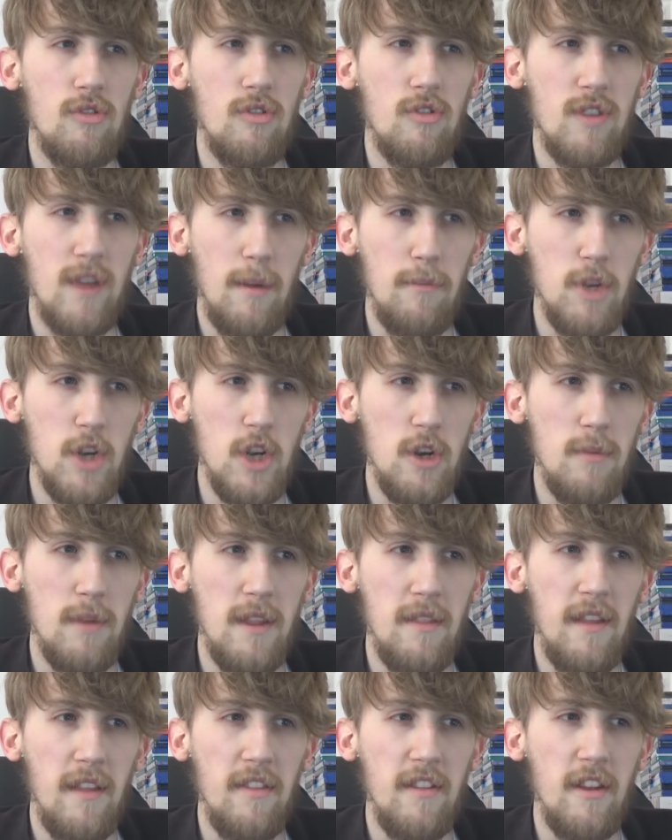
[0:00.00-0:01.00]
Skam
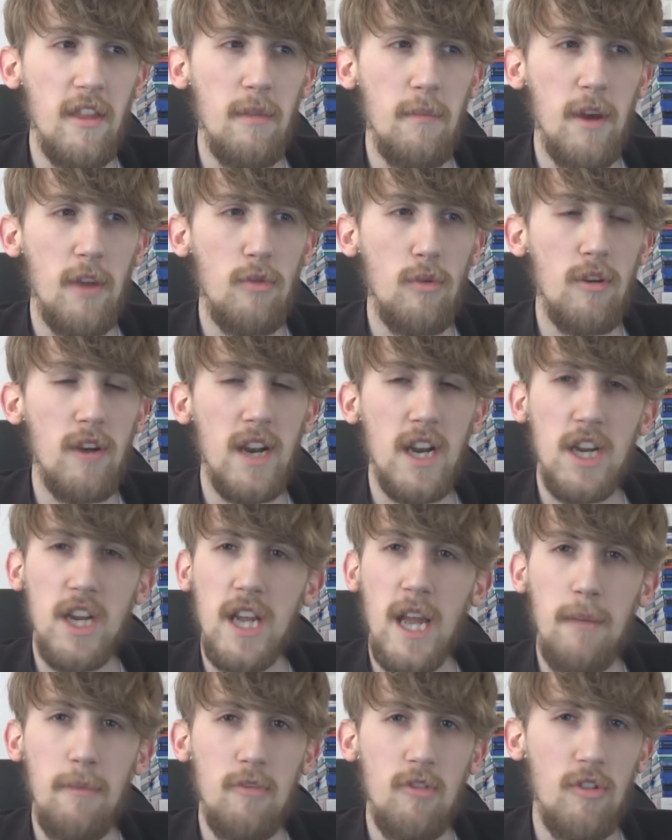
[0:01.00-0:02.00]
Germany that did it the best, where he actually came